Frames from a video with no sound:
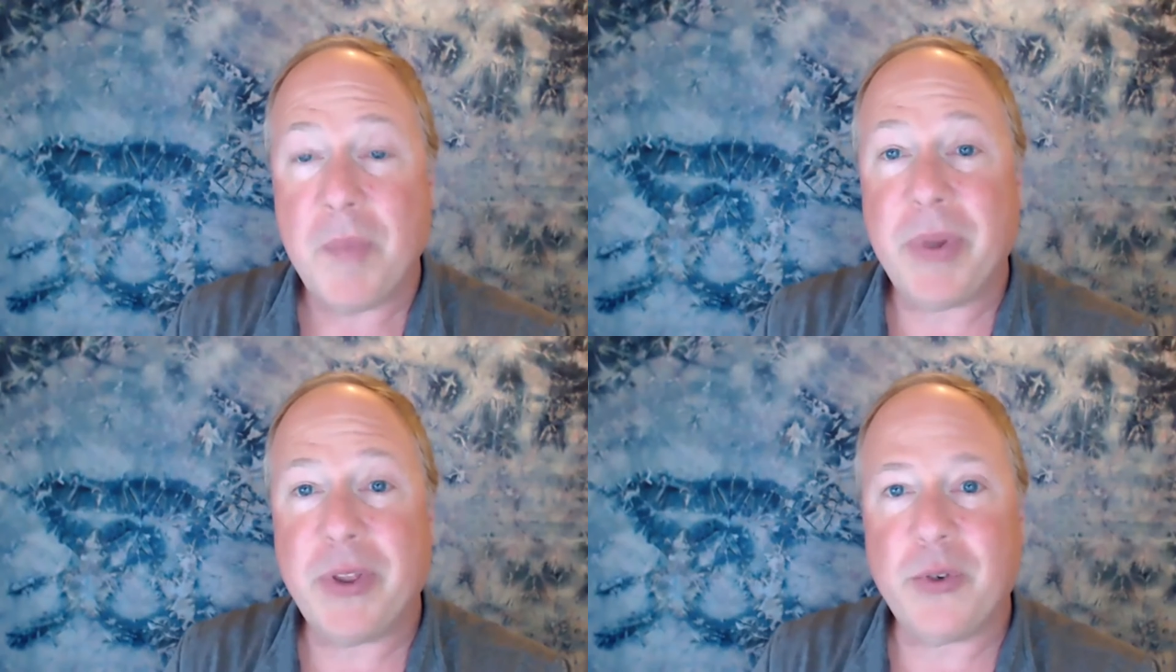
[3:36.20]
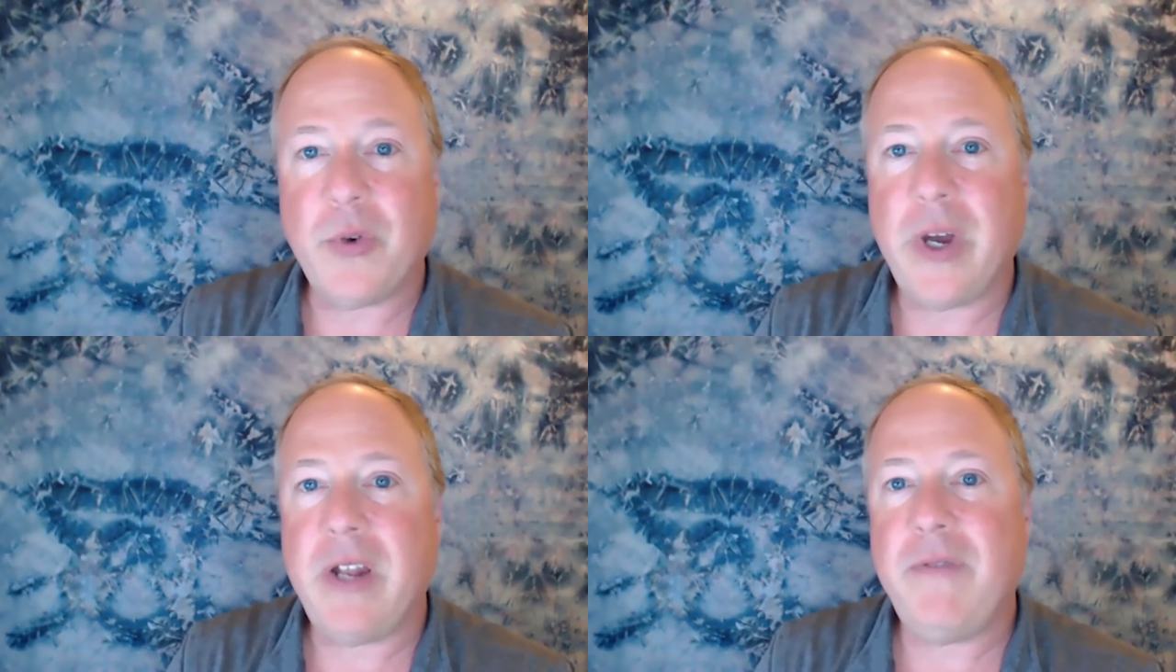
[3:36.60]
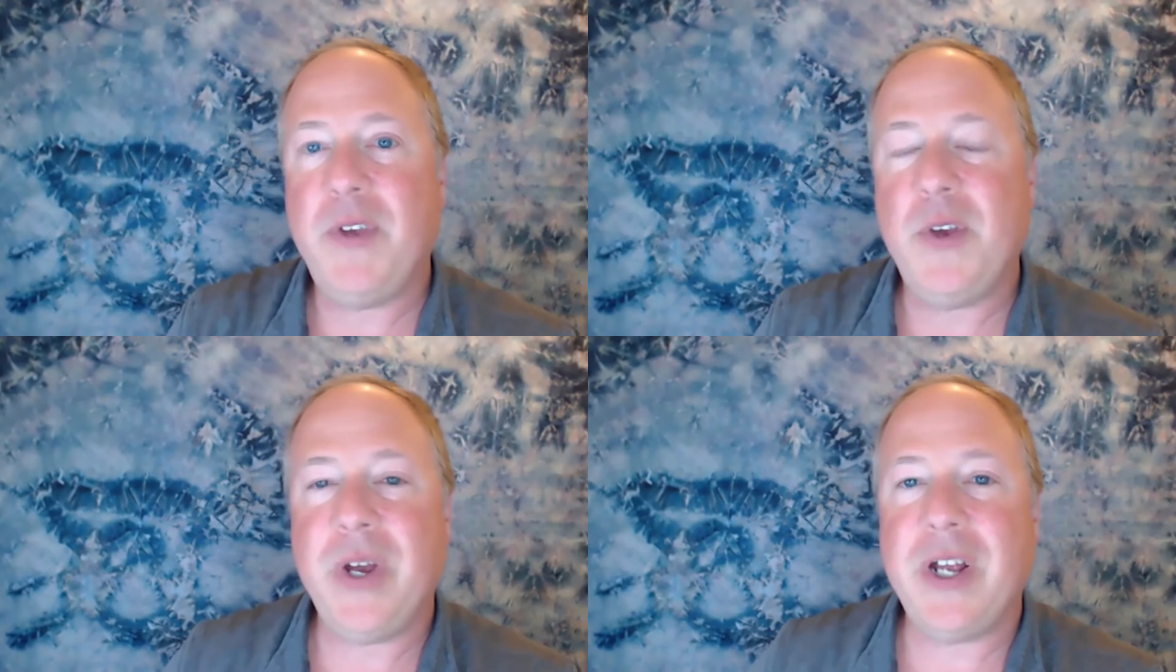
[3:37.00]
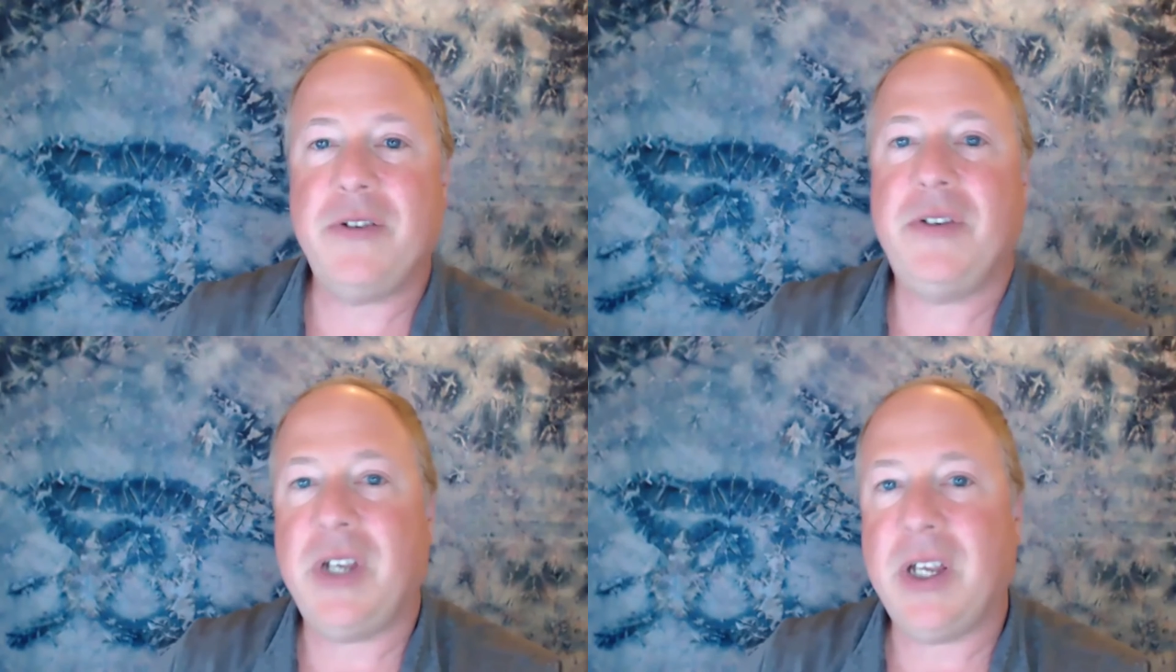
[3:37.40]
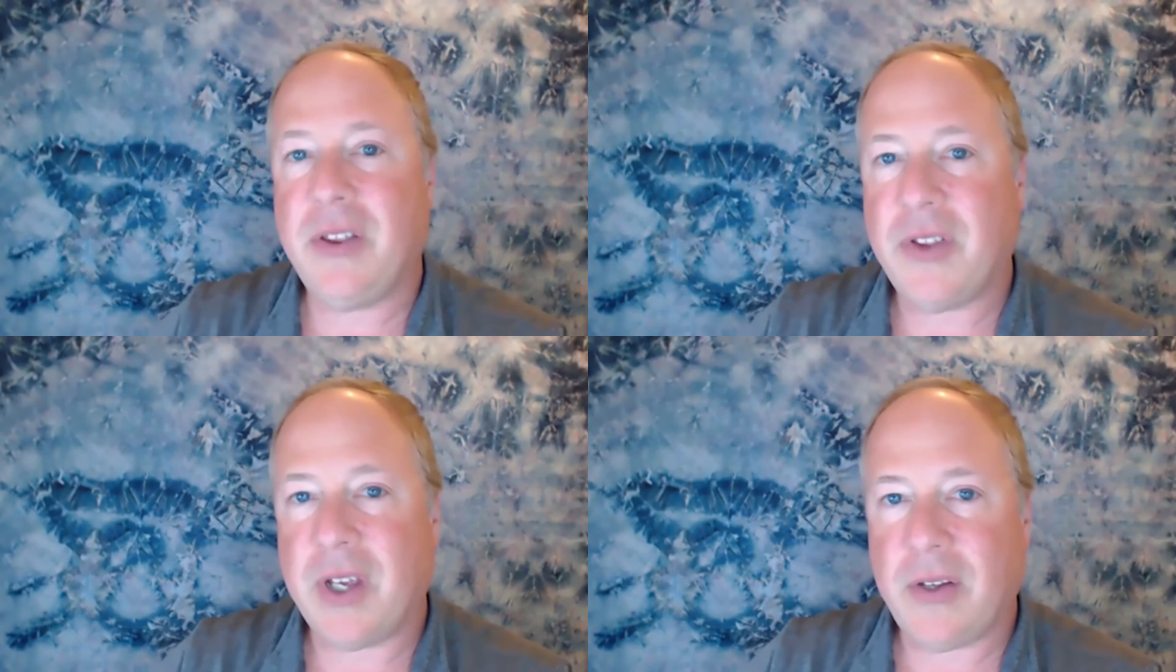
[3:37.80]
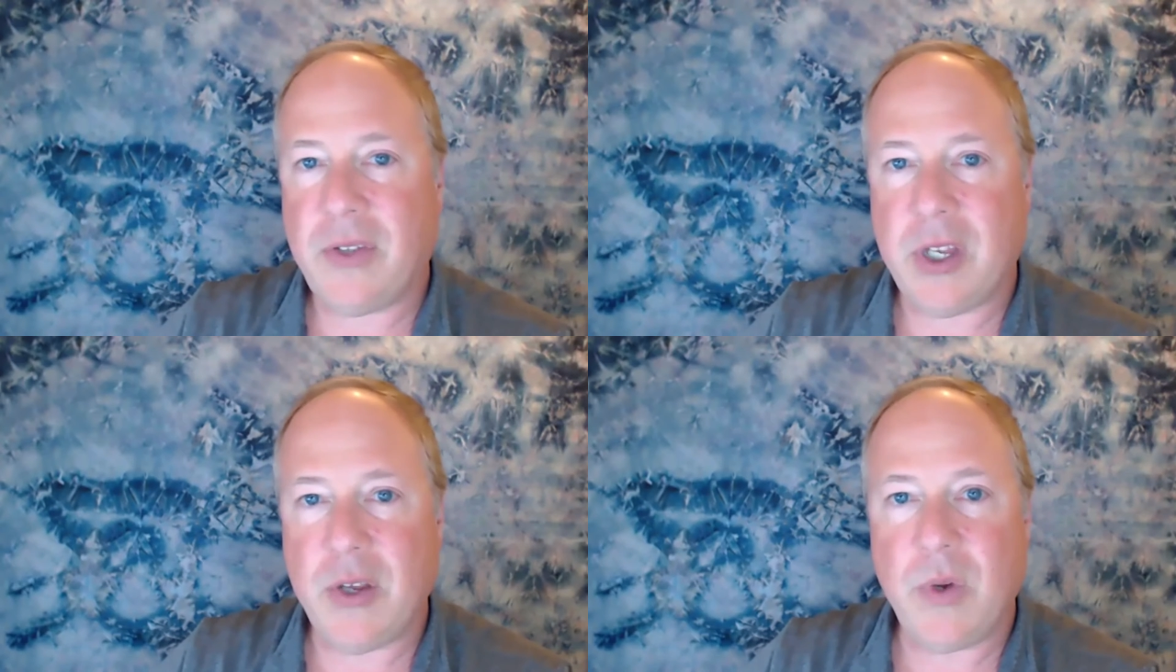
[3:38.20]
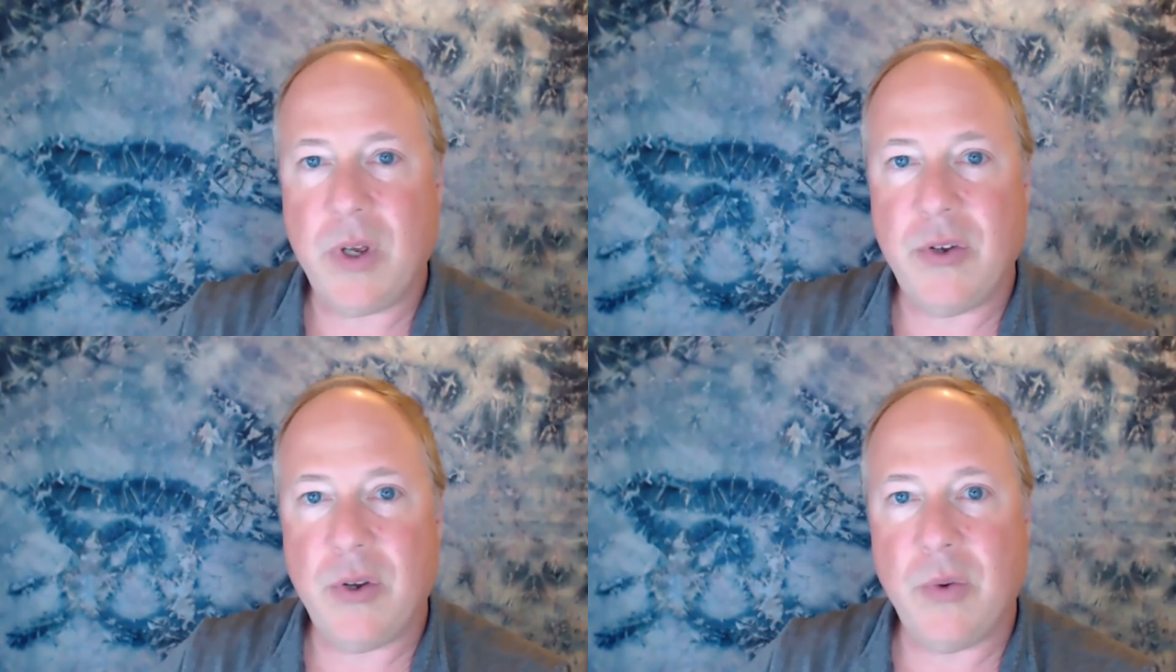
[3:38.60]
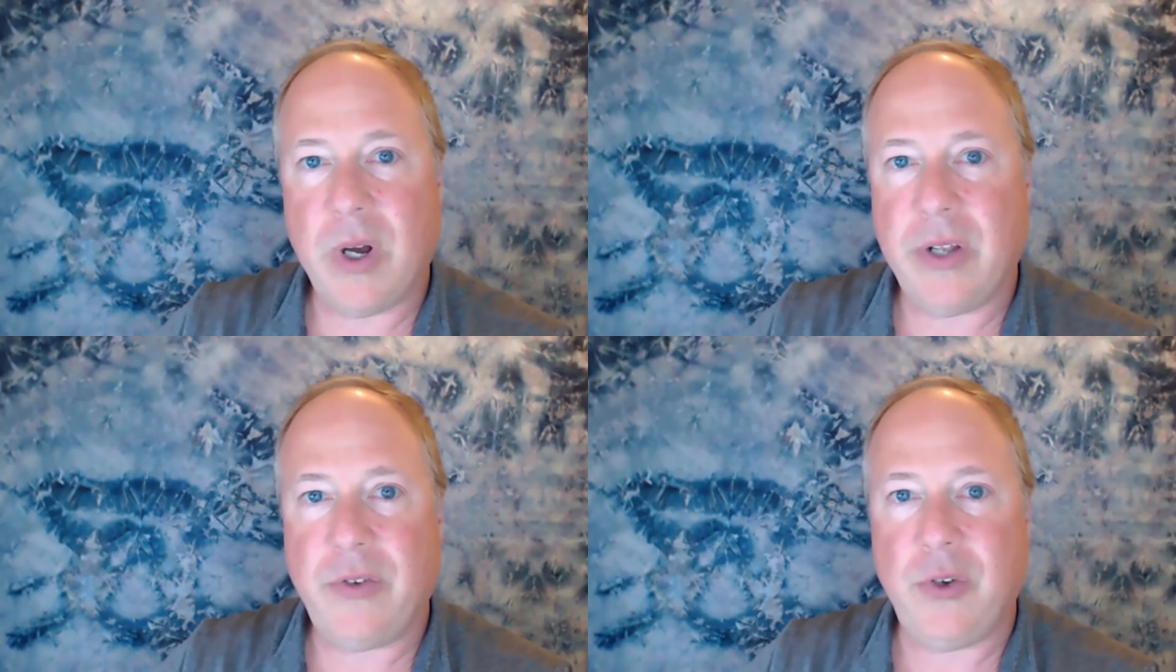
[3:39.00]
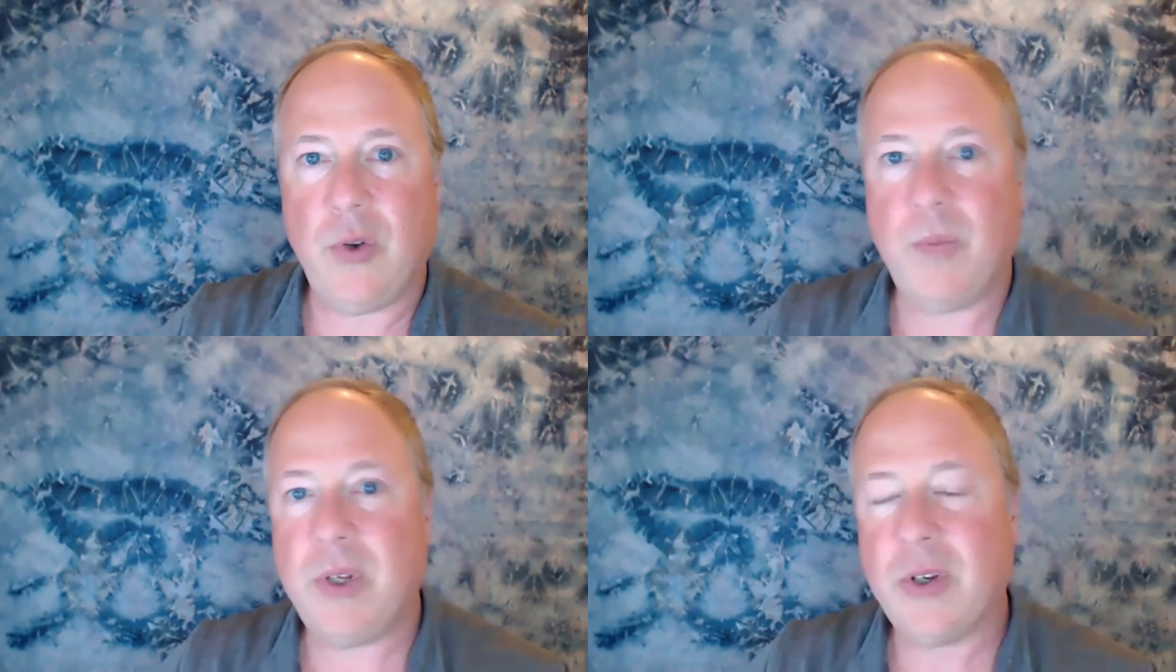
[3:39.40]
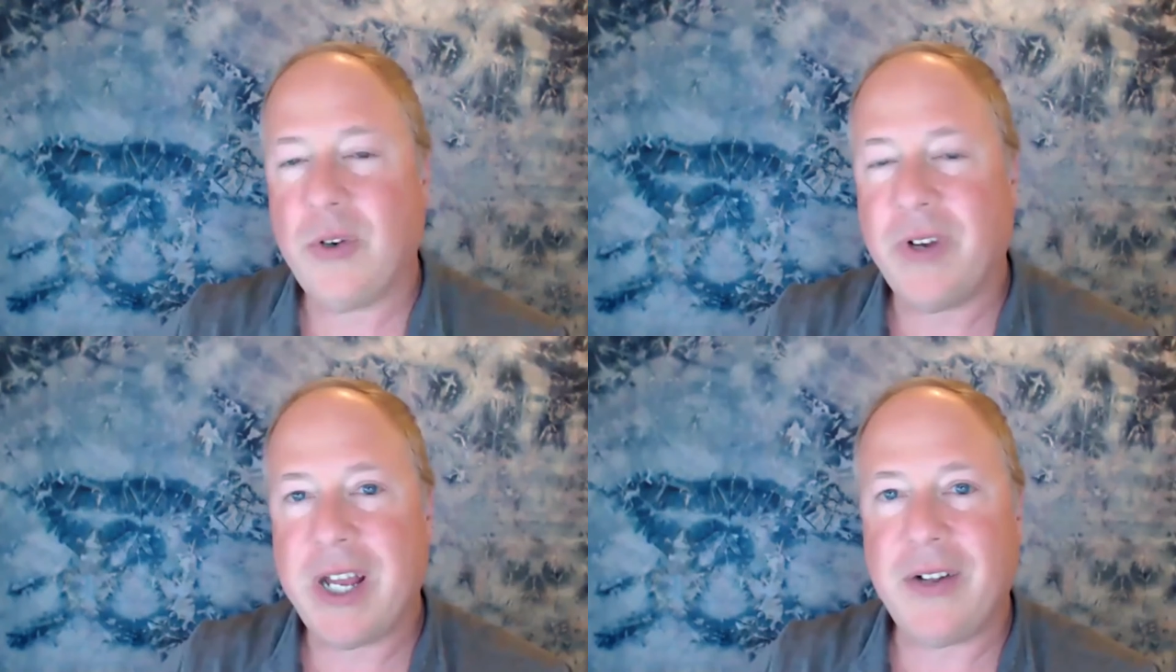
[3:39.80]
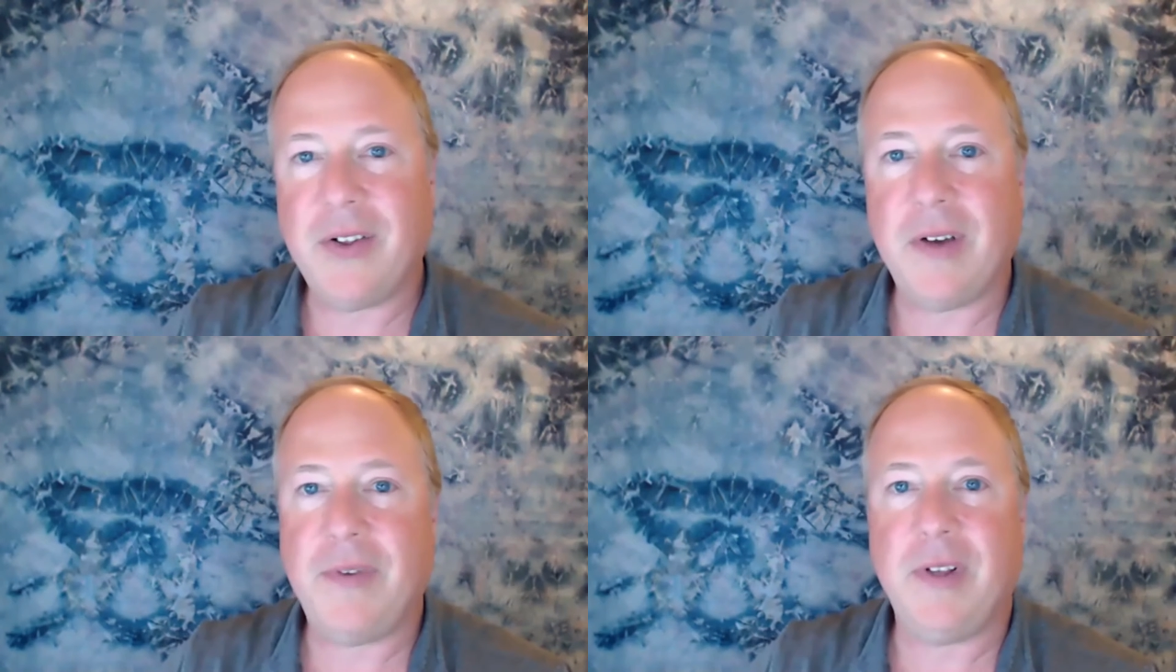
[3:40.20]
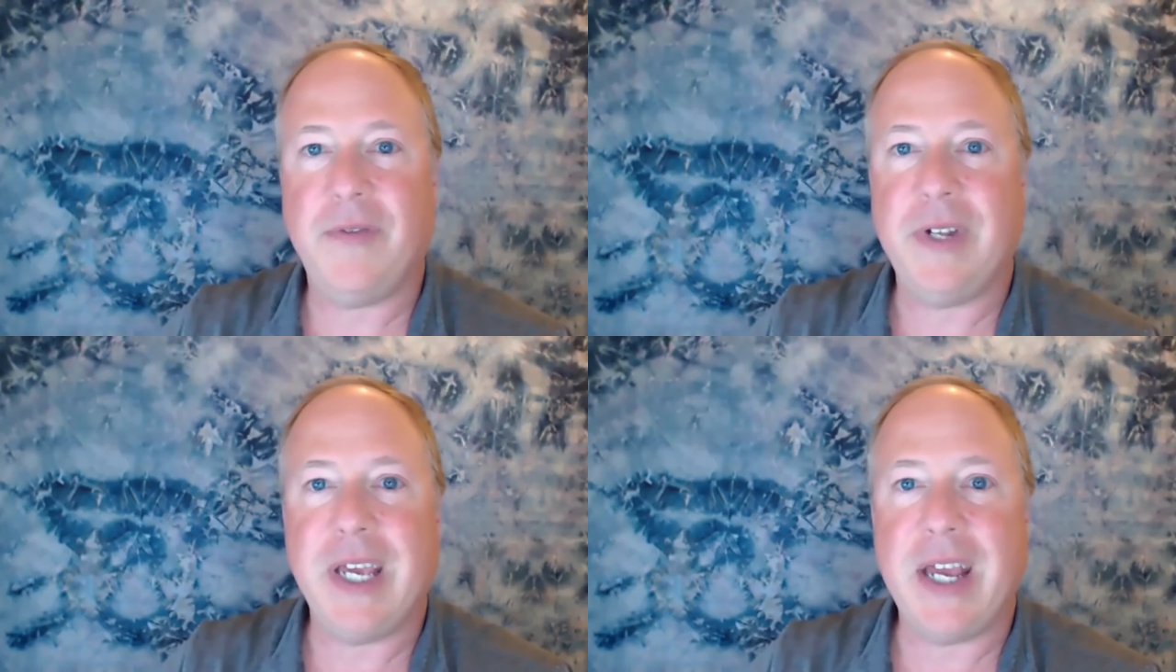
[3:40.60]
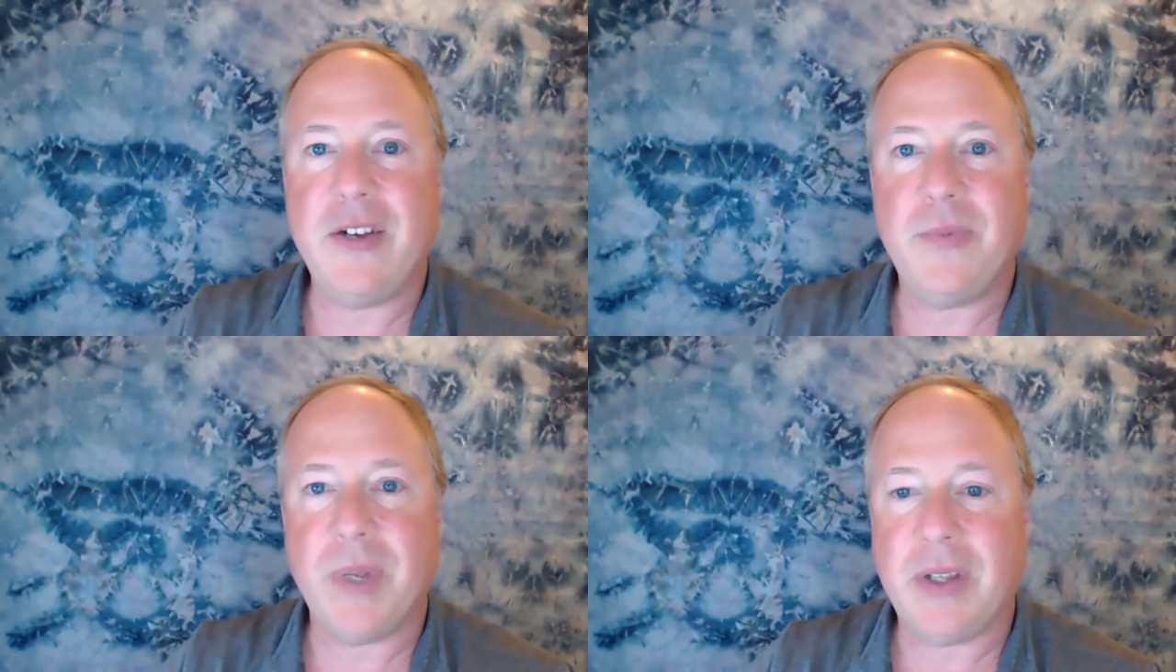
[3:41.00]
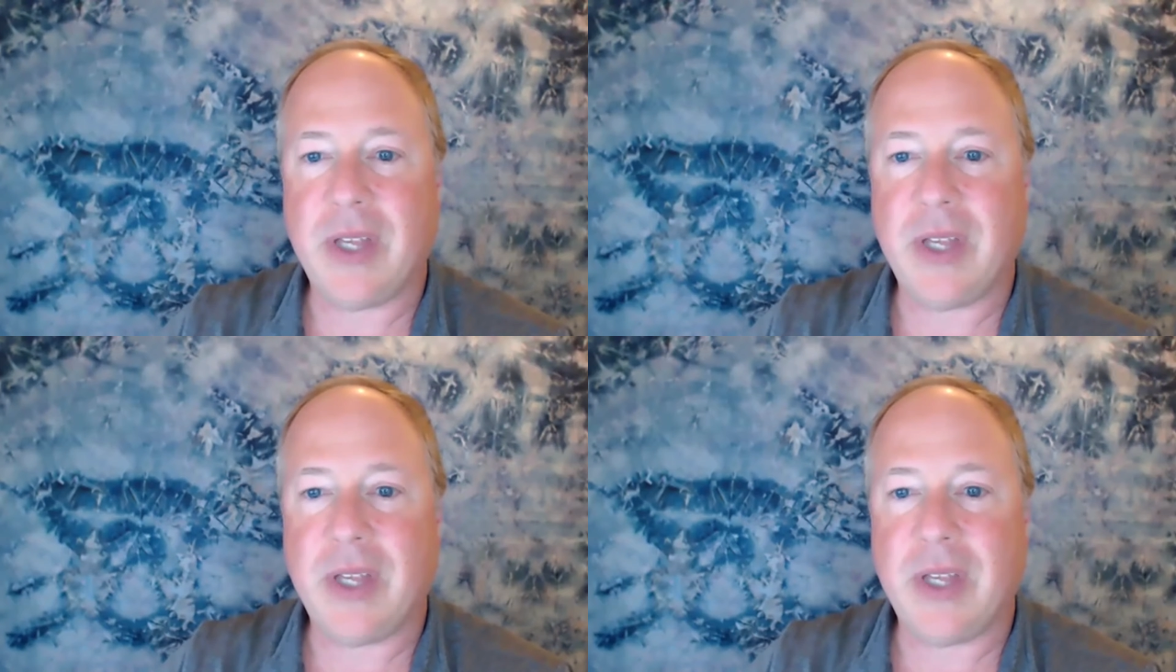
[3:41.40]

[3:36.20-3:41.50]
But there's quite a few interesting things that you can do on Zoom to create a level of engagement